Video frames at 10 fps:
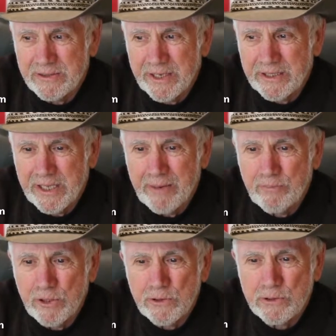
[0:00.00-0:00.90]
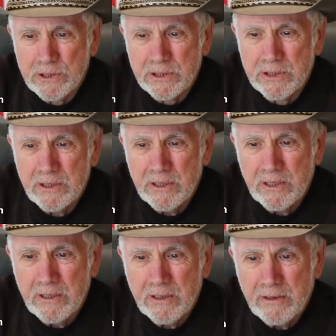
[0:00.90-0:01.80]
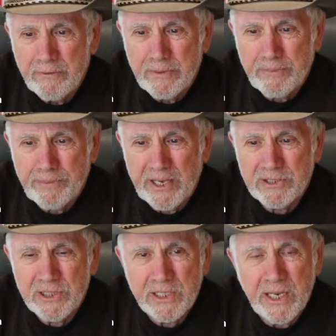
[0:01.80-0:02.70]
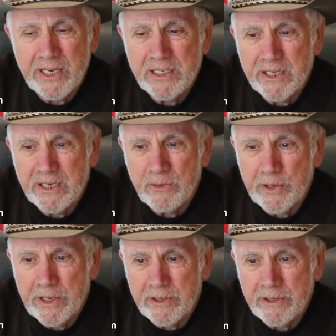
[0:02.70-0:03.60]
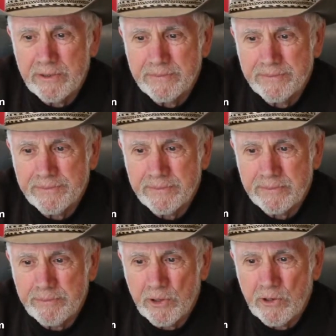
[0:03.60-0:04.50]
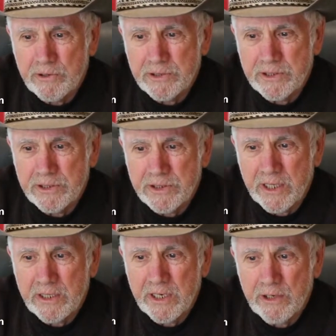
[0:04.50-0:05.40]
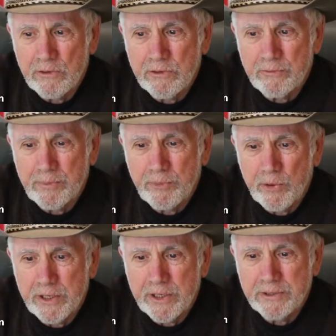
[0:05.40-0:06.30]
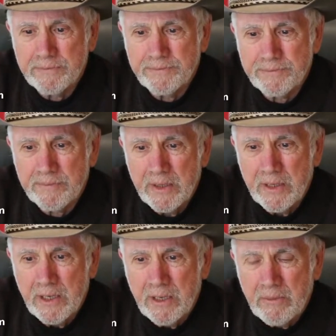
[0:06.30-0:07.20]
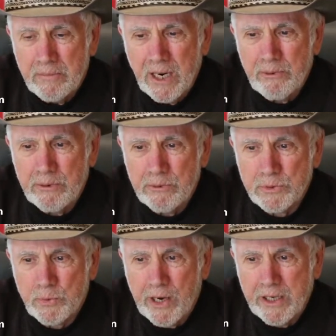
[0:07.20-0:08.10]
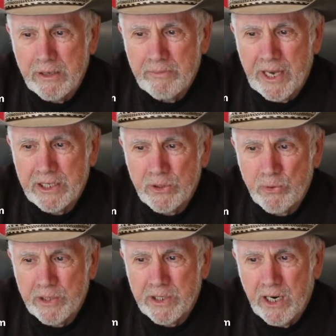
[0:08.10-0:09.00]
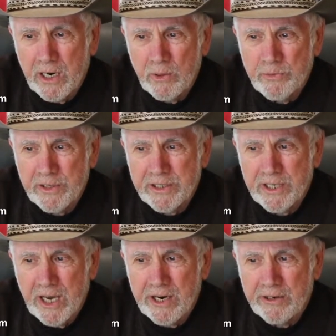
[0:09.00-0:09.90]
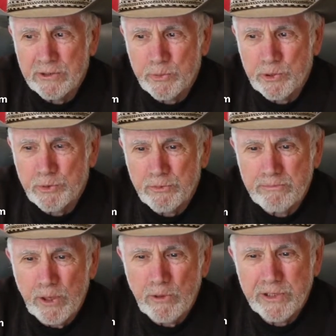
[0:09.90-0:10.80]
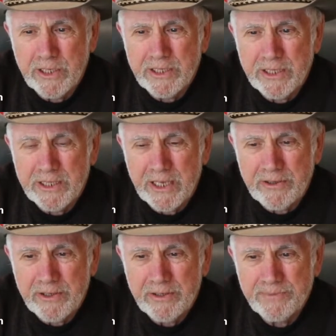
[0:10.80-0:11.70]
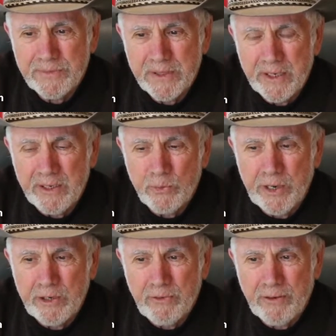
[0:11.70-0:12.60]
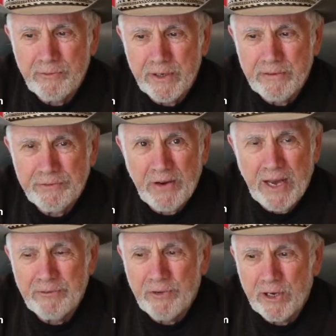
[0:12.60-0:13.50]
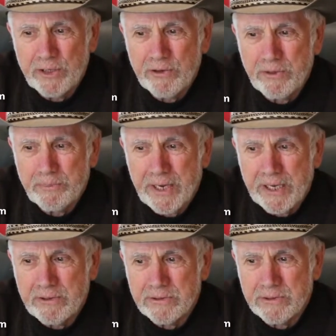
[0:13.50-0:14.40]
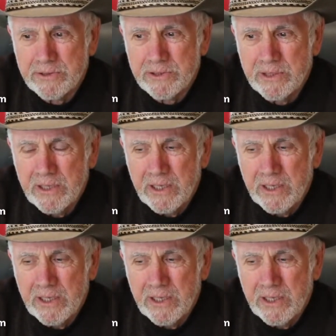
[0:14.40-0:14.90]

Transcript: that came loose from a passing 18-wheeler, Biloxi's Sun-Herald reported. Maurer was walking back to her car when the tires, which were bolted together and weighed roughly 500 pounds,